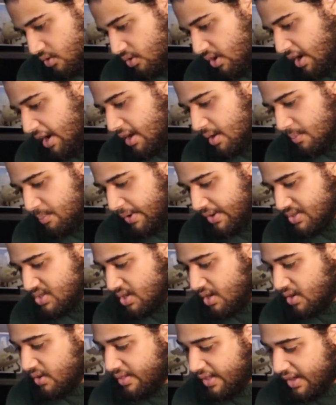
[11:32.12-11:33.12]
Creating best
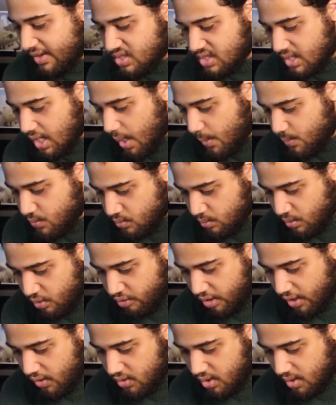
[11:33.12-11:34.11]
in-class games from the
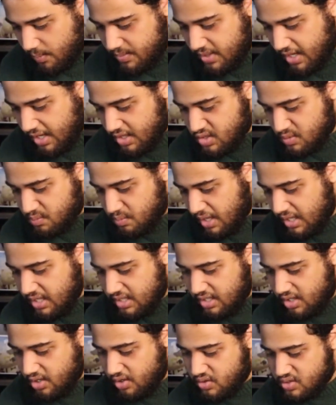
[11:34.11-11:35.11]
ground up takes many
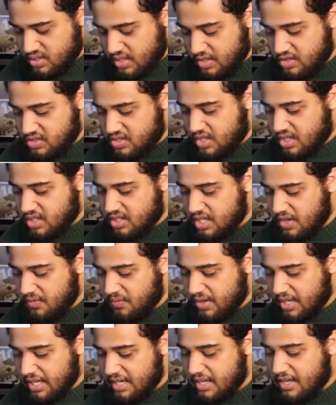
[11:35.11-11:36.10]
years and
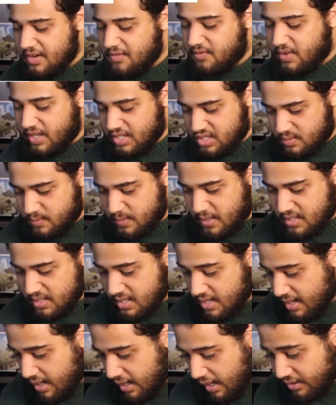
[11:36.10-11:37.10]
significant investment,
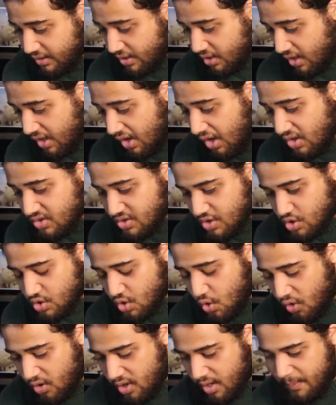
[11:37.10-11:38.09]
and the cost is
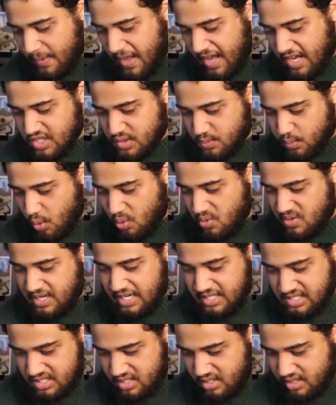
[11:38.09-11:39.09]
going up
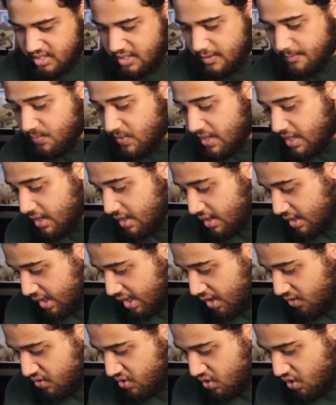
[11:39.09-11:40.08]
exponentially.
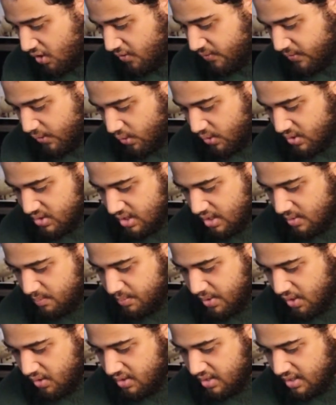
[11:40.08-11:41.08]
Given our focus on
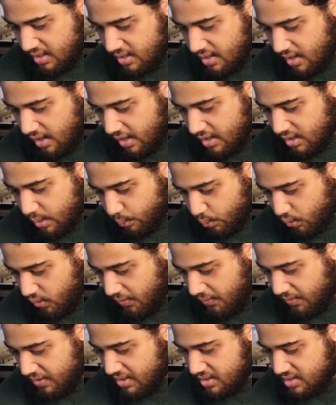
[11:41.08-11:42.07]
building on the
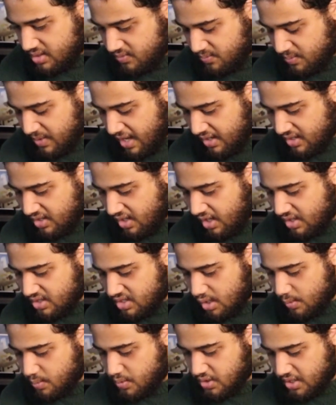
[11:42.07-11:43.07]
proven
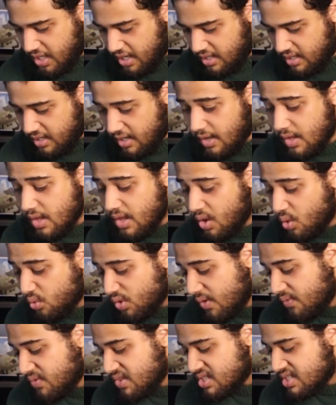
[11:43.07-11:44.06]
technology of Stadia,
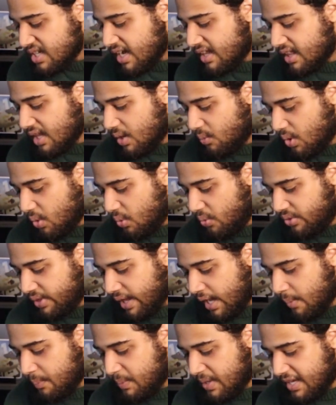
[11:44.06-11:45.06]
we've decided that we will
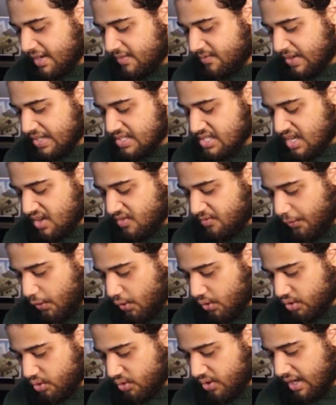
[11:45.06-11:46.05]
not be investing
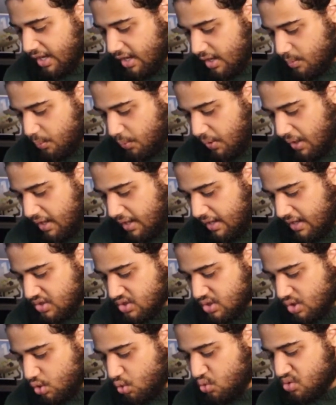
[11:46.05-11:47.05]
further in bringing
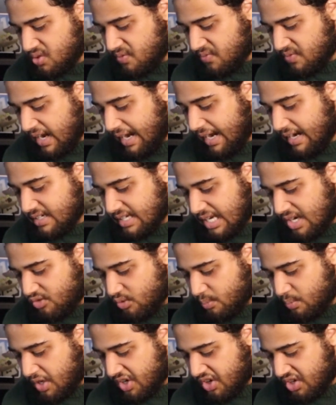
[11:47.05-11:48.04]
exclusive content
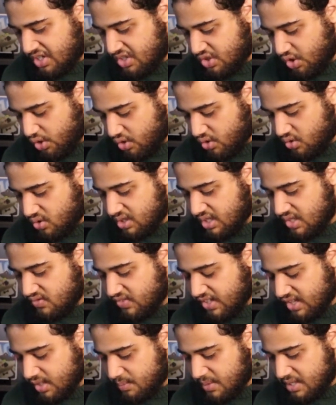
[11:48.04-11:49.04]
from our internal
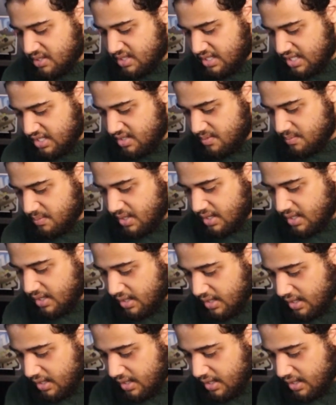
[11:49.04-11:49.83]
development team.